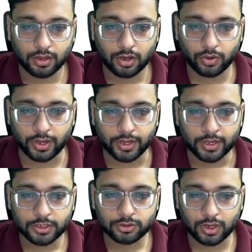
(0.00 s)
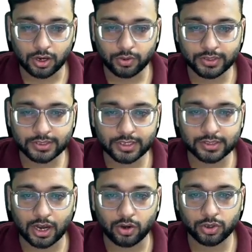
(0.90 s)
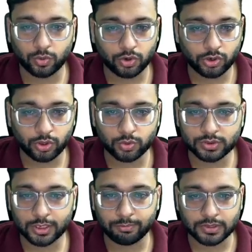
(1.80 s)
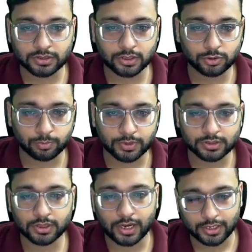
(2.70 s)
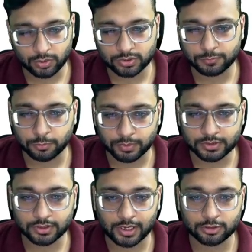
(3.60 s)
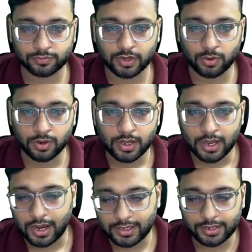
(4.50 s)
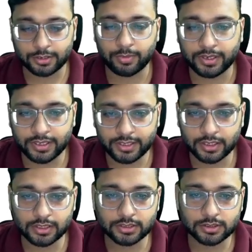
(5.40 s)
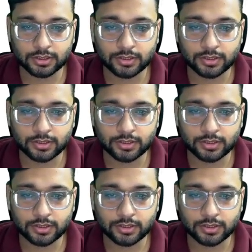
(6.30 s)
Okay, so now it says how you want to use it, business or personal. I'll use it for personal as of now. I'll enter my details,